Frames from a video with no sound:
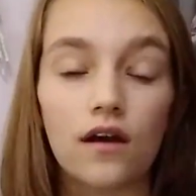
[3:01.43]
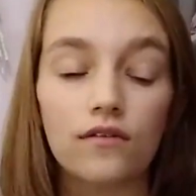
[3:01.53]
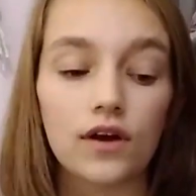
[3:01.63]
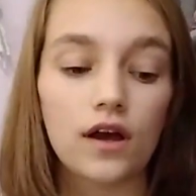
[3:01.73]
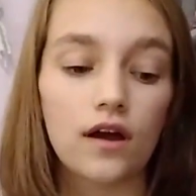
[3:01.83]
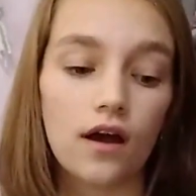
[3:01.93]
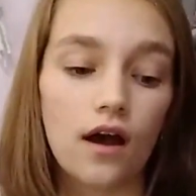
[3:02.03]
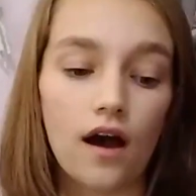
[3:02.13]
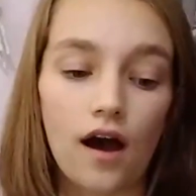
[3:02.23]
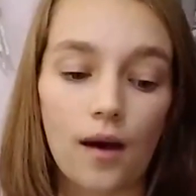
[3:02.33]
of
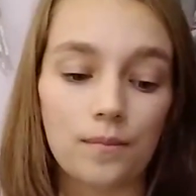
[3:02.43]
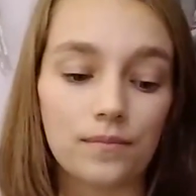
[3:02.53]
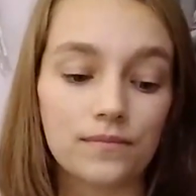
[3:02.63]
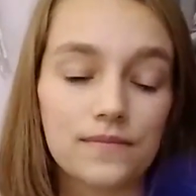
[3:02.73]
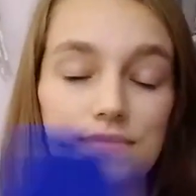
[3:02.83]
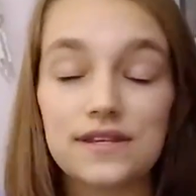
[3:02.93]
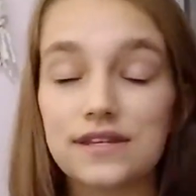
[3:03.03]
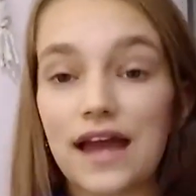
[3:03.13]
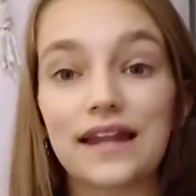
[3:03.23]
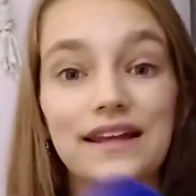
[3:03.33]
um,
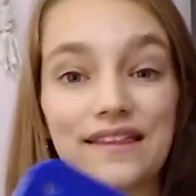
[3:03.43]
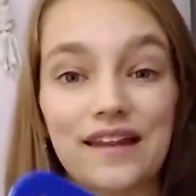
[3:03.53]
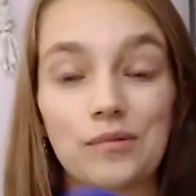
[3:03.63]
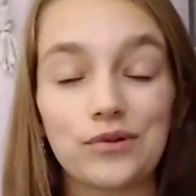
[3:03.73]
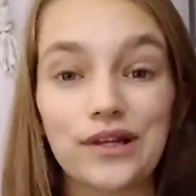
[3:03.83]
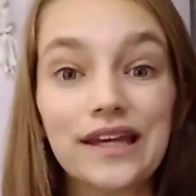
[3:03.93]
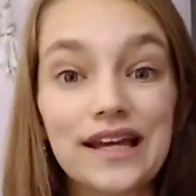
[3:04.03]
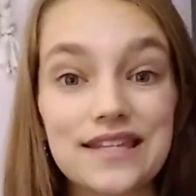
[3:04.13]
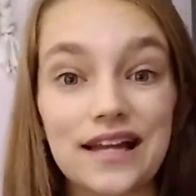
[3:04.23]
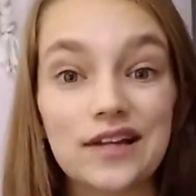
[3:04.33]
static that I'm really
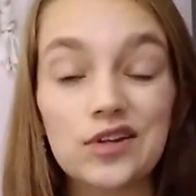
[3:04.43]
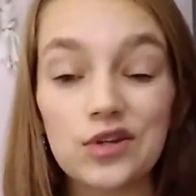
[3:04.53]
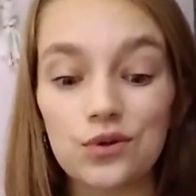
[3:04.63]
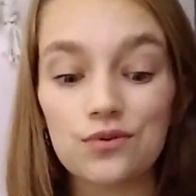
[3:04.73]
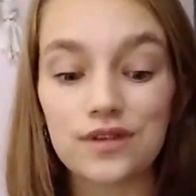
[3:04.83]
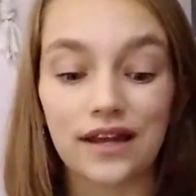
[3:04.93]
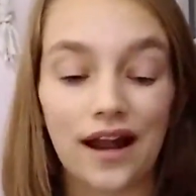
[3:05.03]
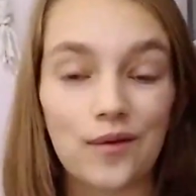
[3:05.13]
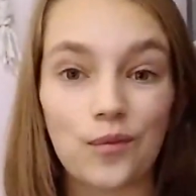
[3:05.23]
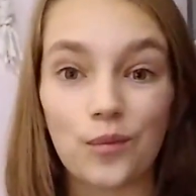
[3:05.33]
excited to use. And
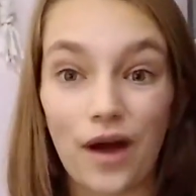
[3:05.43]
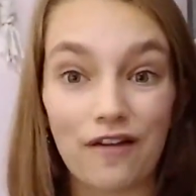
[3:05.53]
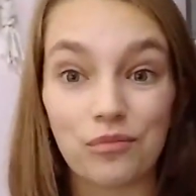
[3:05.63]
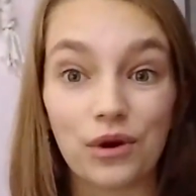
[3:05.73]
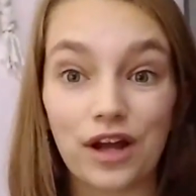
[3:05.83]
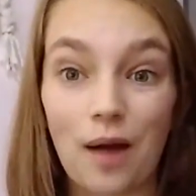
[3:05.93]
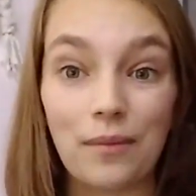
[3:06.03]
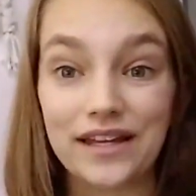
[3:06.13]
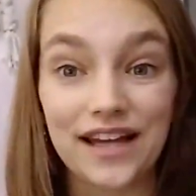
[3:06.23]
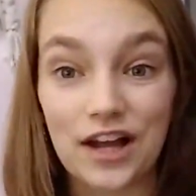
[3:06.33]
I have more
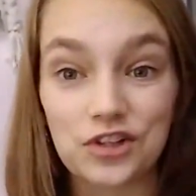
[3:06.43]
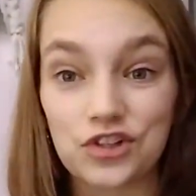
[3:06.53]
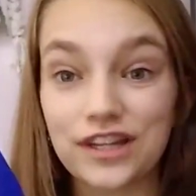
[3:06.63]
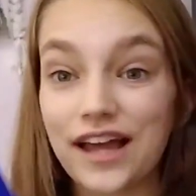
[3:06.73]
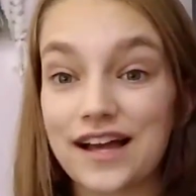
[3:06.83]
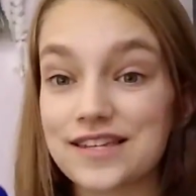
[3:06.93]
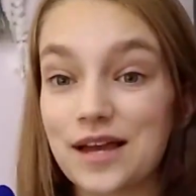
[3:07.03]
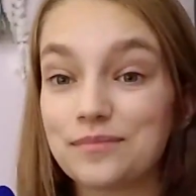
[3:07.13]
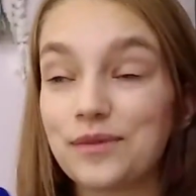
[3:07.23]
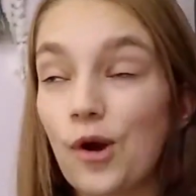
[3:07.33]
coming, actually, as
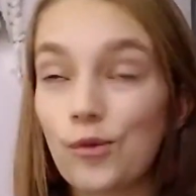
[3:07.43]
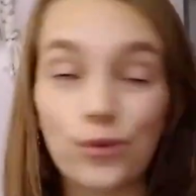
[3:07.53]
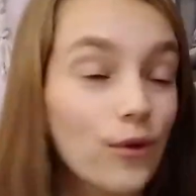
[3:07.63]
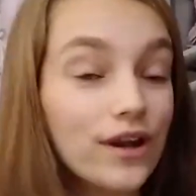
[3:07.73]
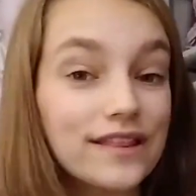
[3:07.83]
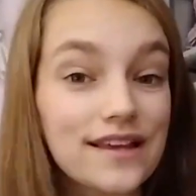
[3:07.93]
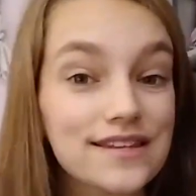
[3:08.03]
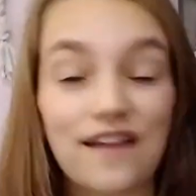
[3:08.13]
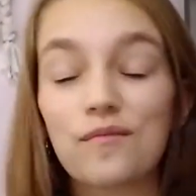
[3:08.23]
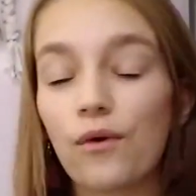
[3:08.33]
I'm recording
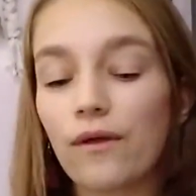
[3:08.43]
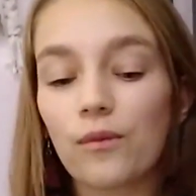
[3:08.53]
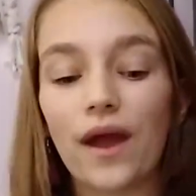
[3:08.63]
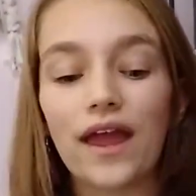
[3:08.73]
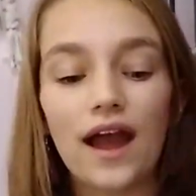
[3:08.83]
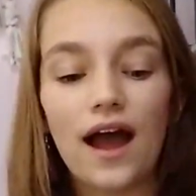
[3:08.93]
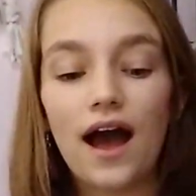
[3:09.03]
this. I have more on the way.